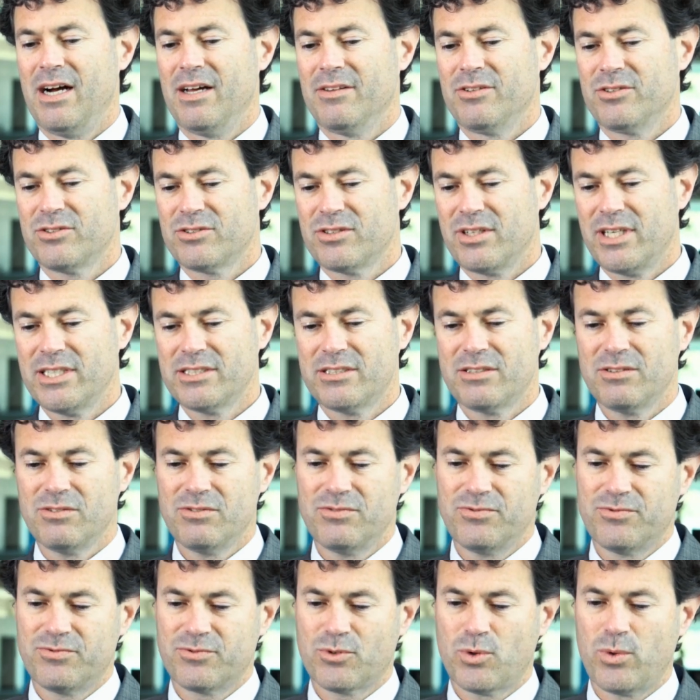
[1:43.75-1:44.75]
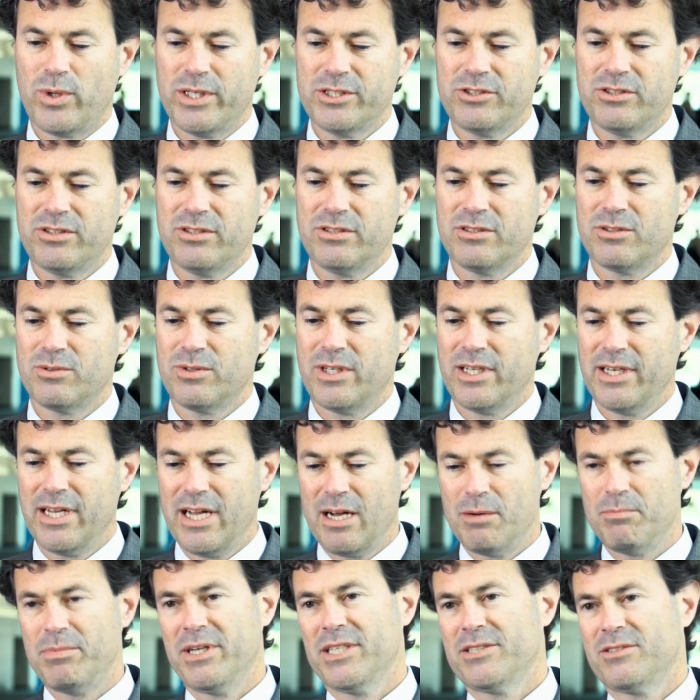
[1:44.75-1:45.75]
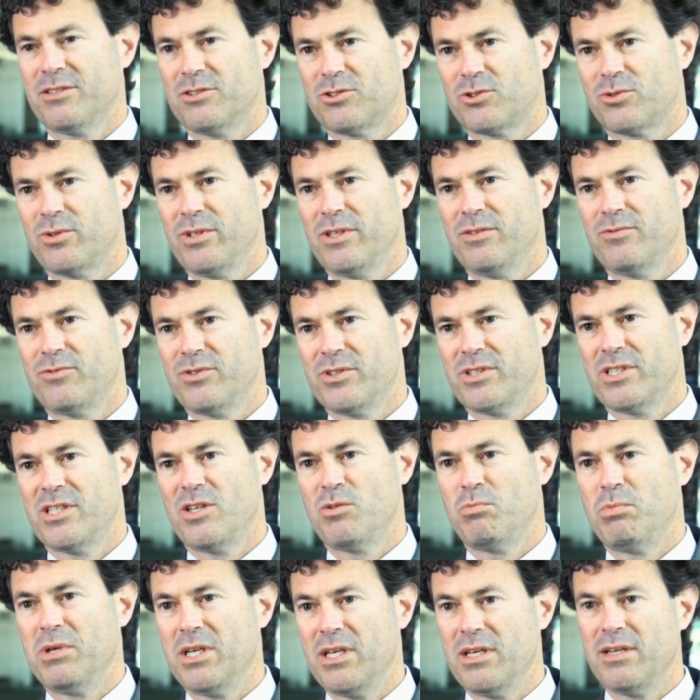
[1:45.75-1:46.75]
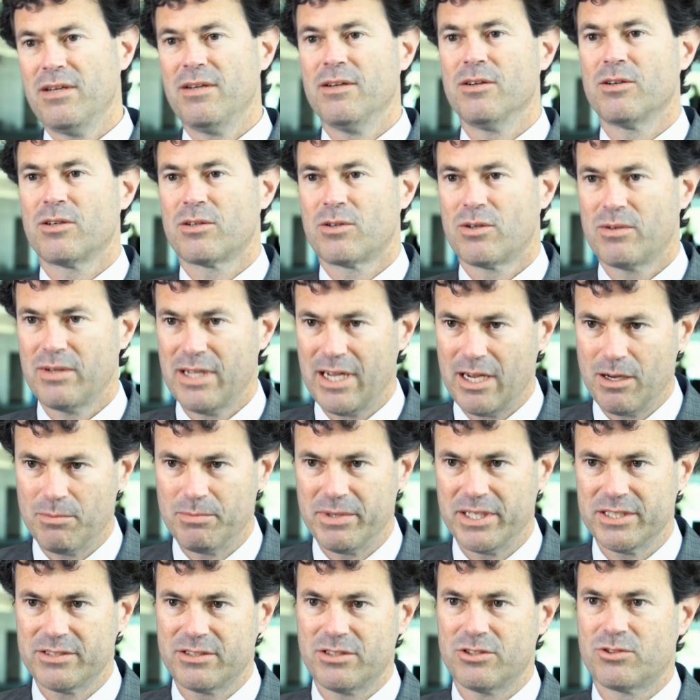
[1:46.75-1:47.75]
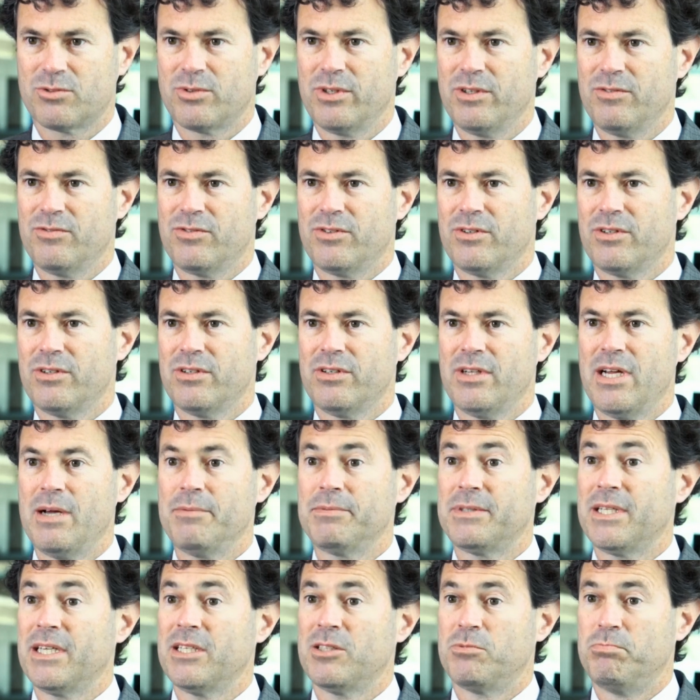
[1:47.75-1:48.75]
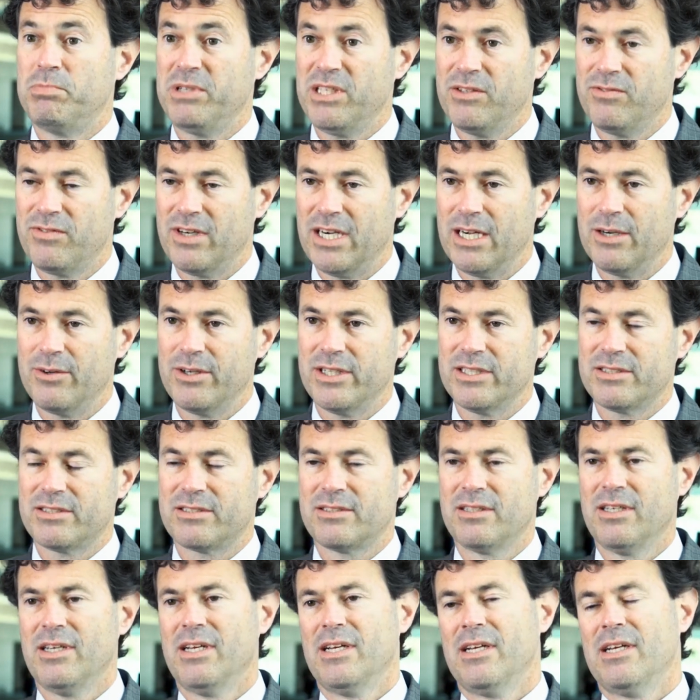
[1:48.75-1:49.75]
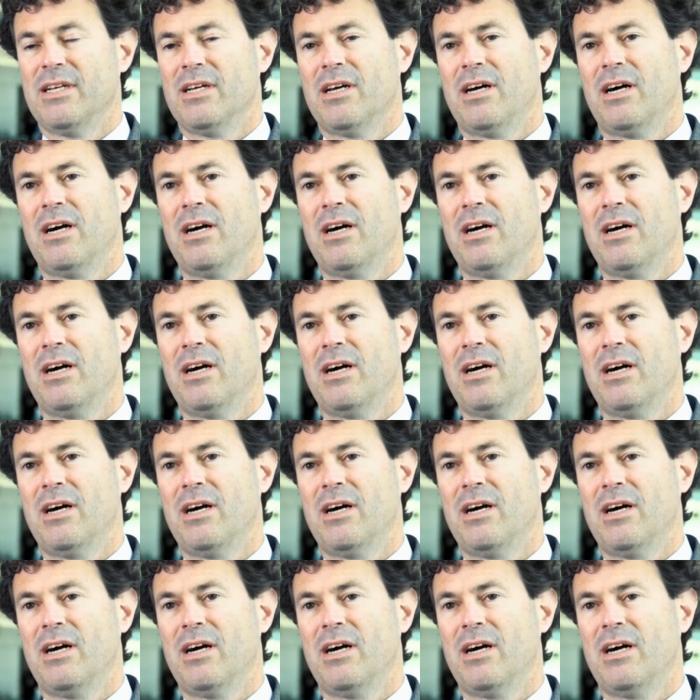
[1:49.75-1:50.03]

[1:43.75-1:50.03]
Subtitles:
there's lots of questions around how best to screen for TB or how best to screen for hepatitis B virus.